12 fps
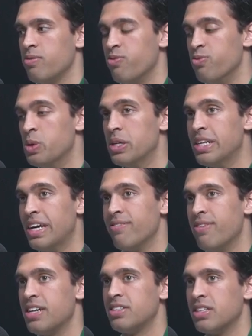really
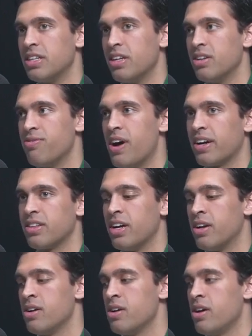investing in the fact
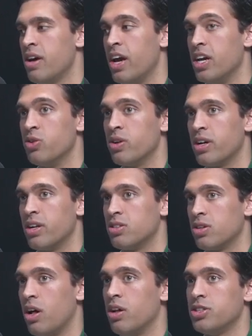that hey you can get a
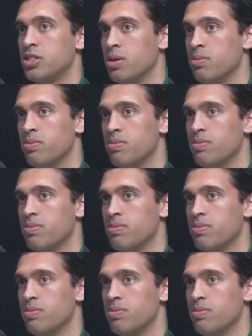scholarship it might be